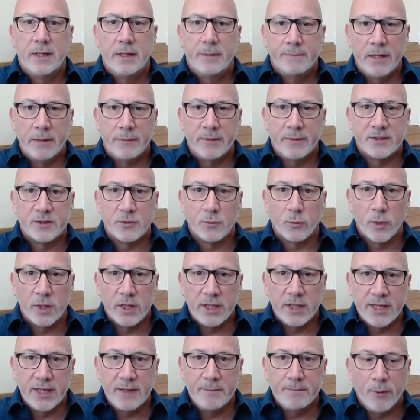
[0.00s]
But what's
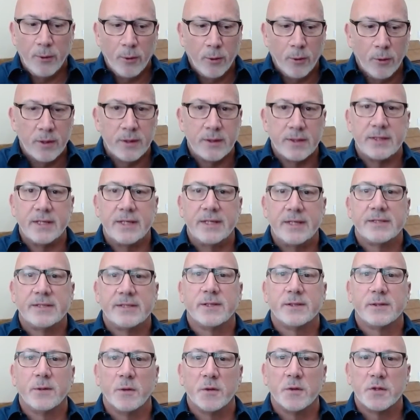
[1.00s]
really important is the
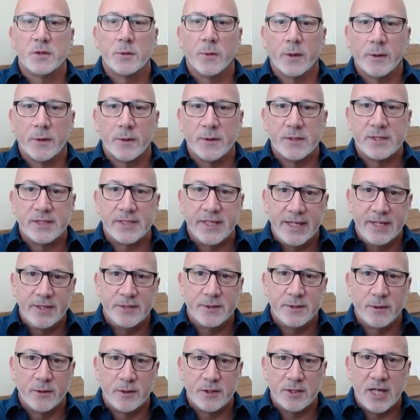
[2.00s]
social worker
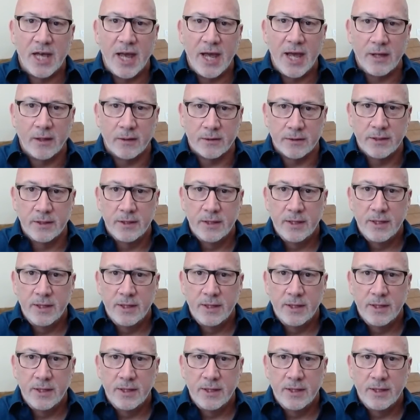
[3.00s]
sees your child